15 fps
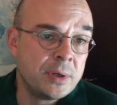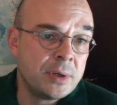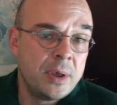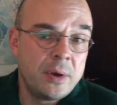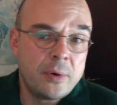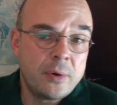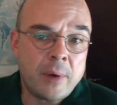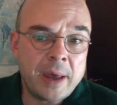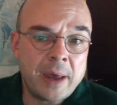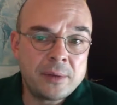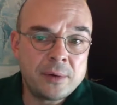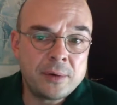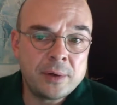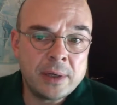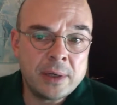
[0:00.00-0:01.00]

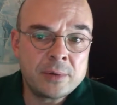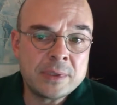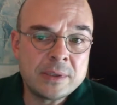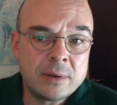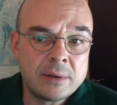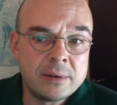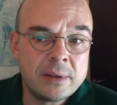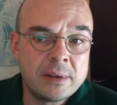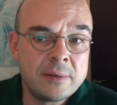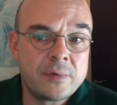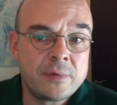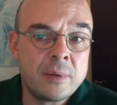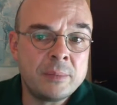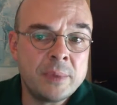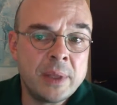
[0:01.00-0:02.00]
rather than resulting
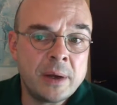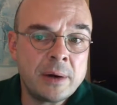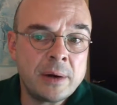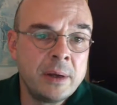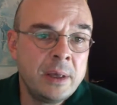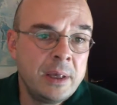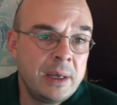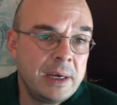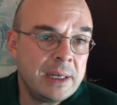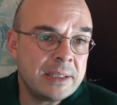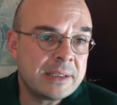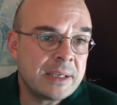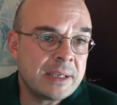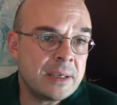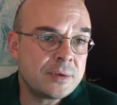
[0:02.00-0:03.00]
from their,
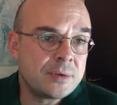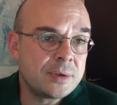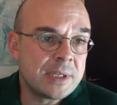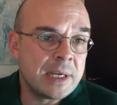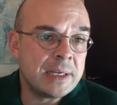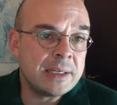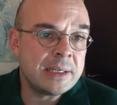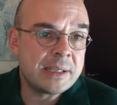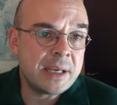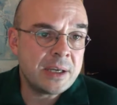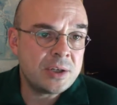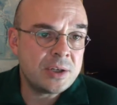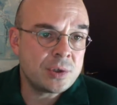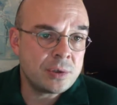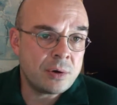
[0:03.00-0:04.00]
let's say,
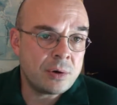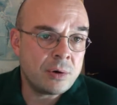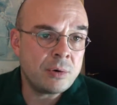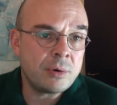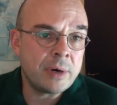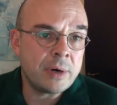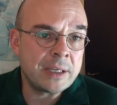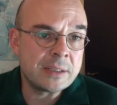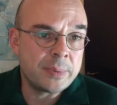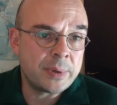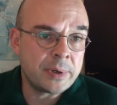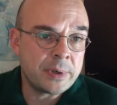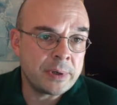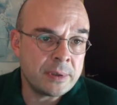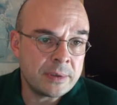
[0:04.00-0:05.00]
socialization or
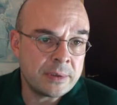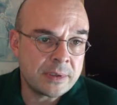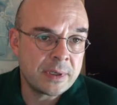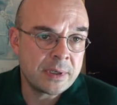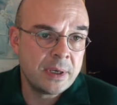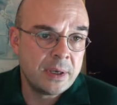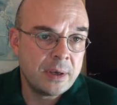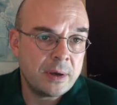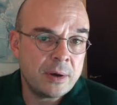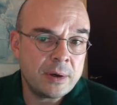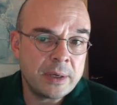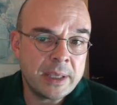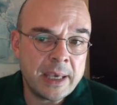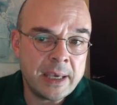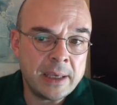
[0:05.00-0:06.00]
experience
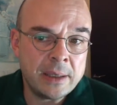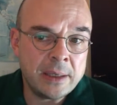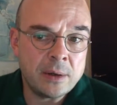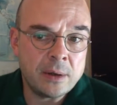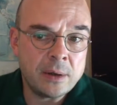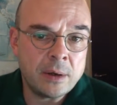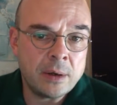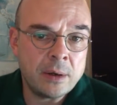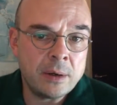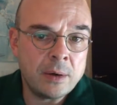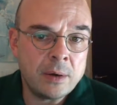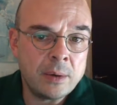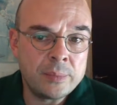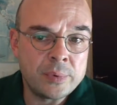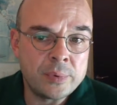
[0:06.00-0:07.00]
gain
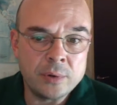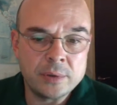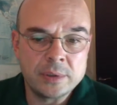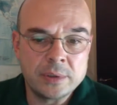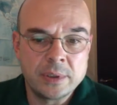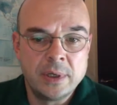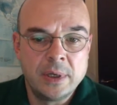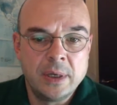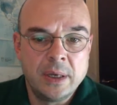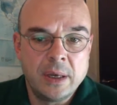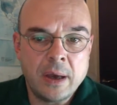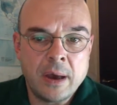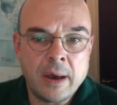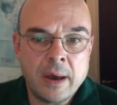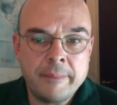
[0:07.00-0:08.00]
abroad.
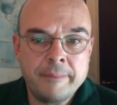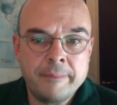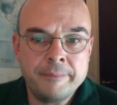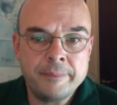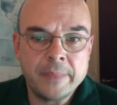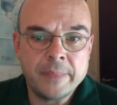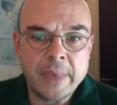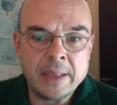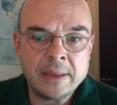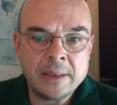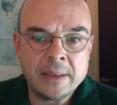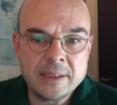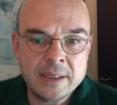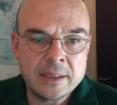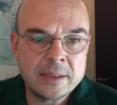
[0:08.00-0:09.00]
And
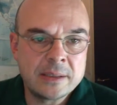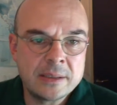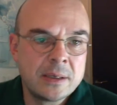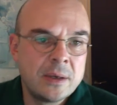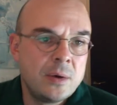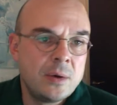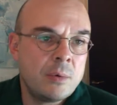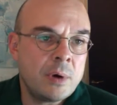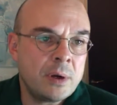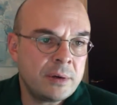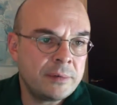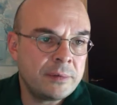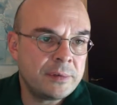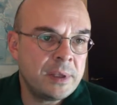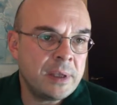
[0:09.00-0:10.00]
this is one
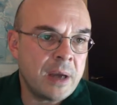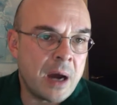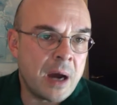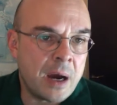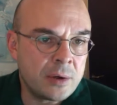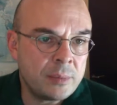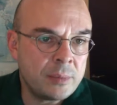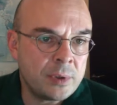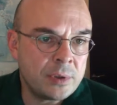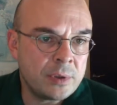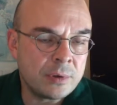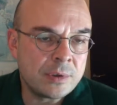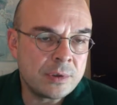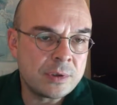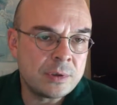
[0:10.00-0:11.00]
of the arguments
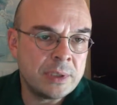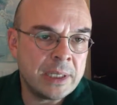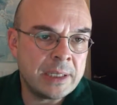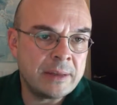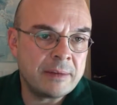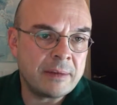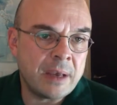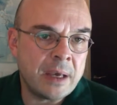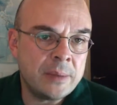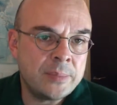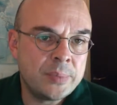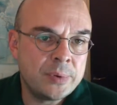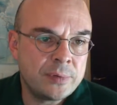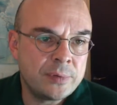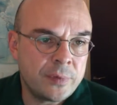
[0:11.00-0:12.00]
also that I
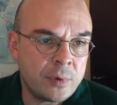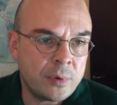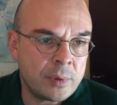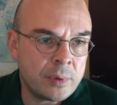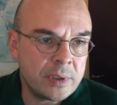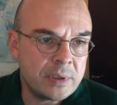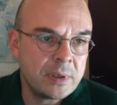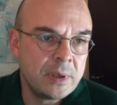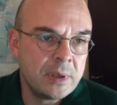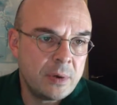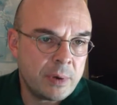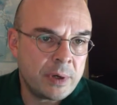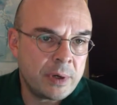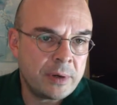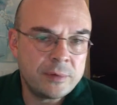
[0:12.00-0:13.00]
put forward,
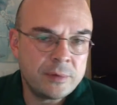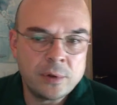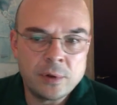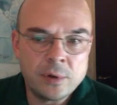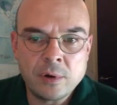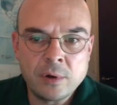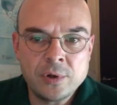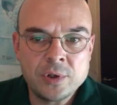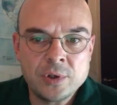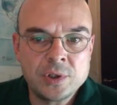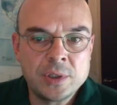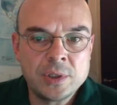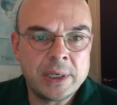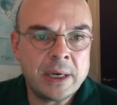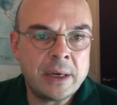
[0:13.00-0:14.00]
one of the
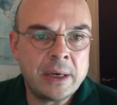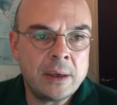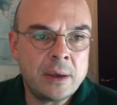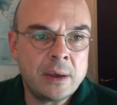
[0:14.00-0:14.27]
conclusions that I